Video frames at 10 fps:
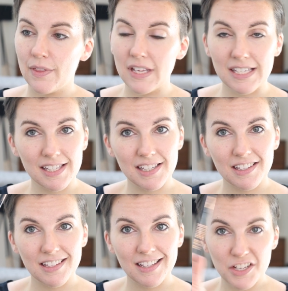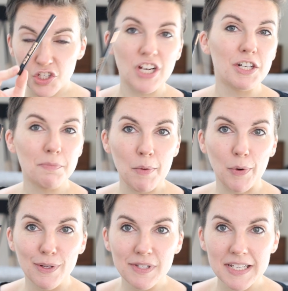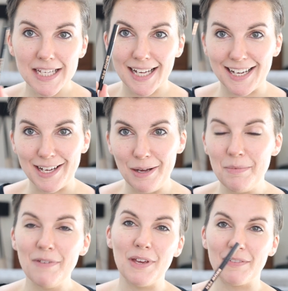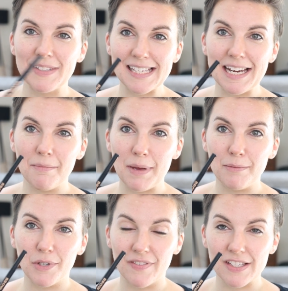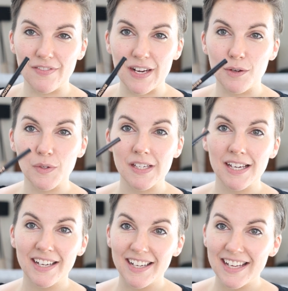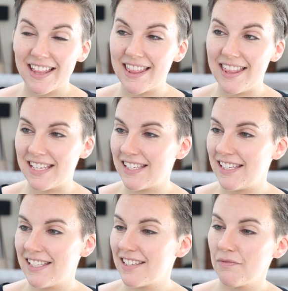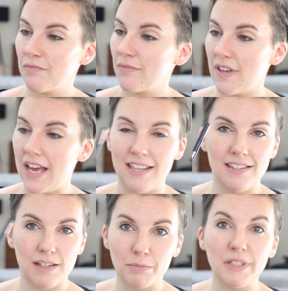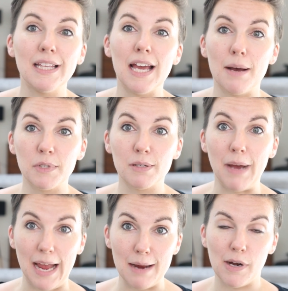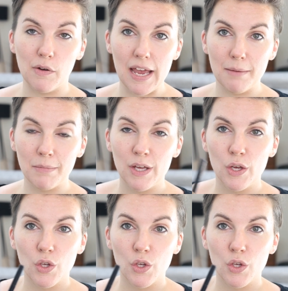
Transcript: This has changed my world. Um, if you haven't seen any of my previous videos, this has completely upped my eyebrow game.